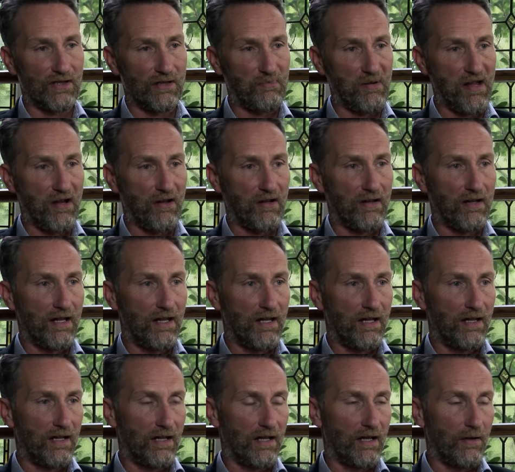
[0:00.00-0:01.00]
about
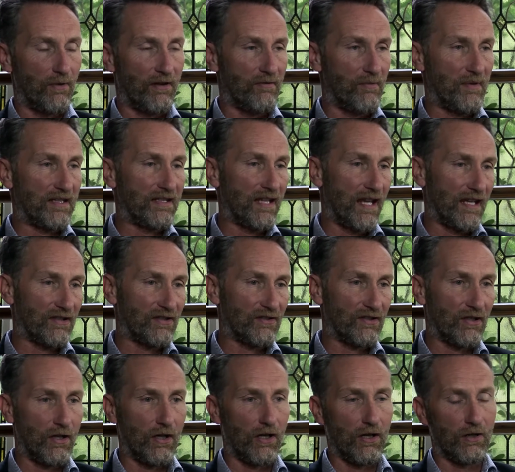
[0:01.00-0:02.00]
whether it be
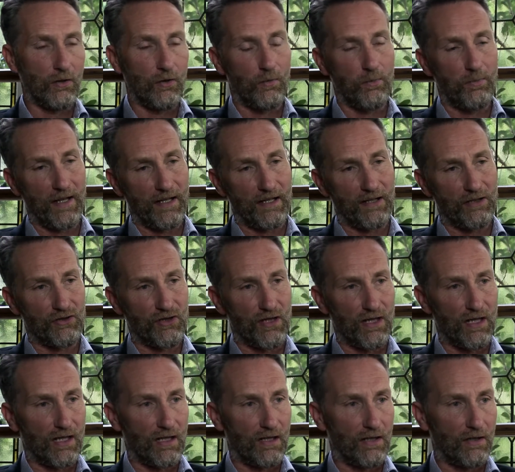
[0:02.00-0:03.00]
textile or
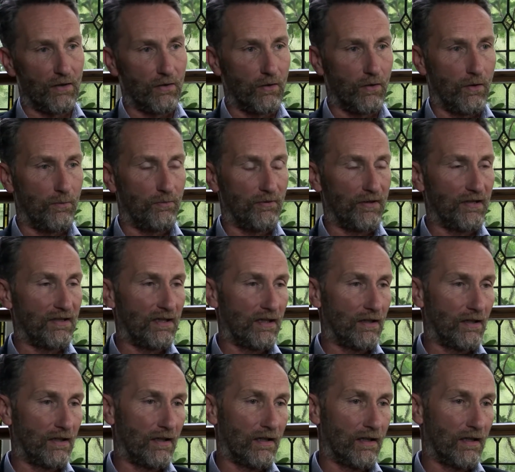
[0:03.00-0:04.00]
packaging or
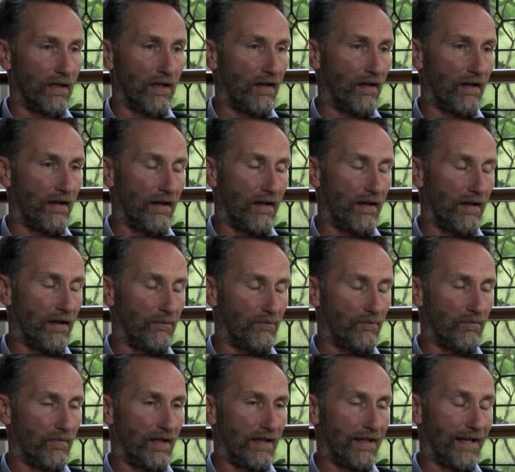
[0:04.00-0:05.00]
printing and
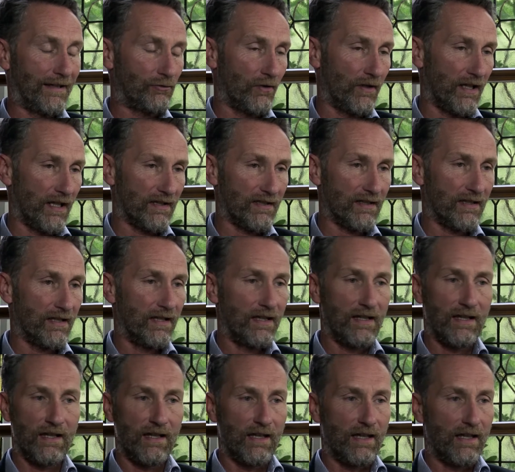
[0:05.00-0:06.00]
electronics.
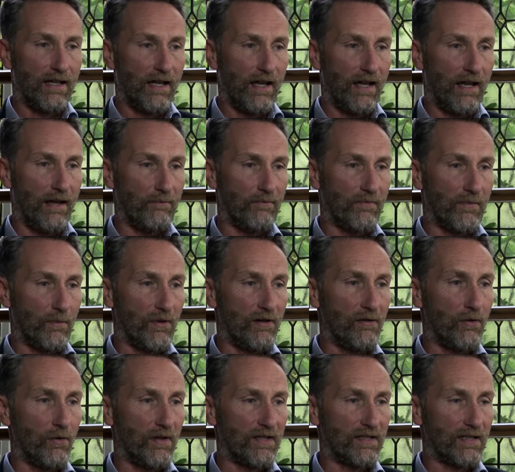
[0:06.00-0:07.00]

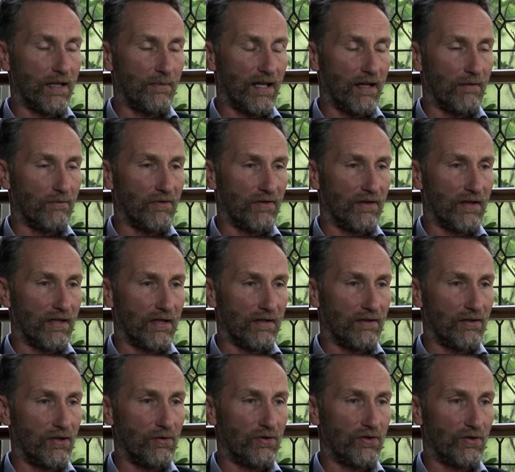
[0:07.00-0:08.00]
We're always coming up with
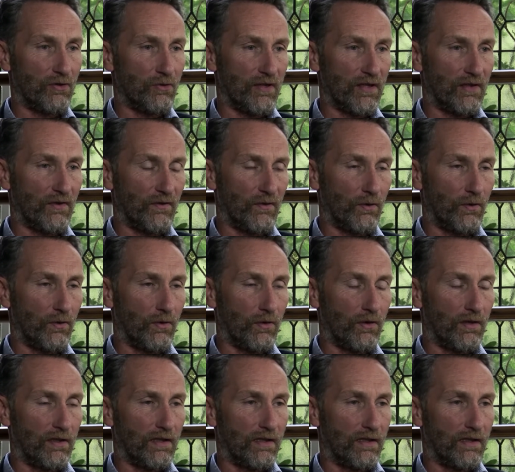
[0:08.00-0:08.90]
new stories for